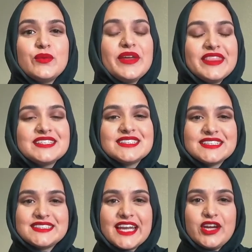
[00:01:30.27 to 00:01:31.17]
with this
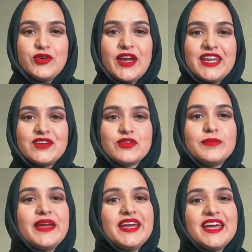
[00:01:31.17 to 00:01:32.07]
list that I created for
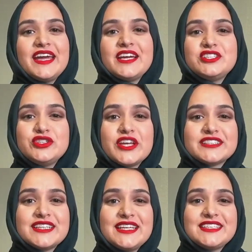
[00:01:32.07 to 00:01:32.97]
making
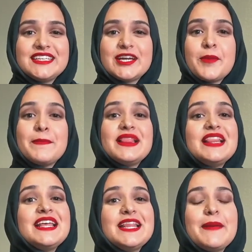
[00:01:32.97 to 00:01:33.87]
2018 a
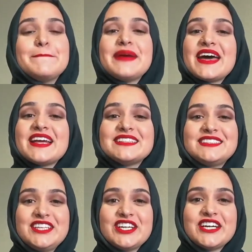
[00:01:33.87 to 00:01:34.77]
completely
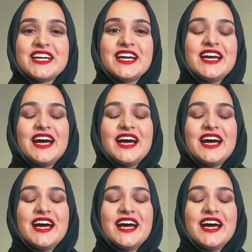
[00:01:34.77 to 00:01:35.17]
badass year,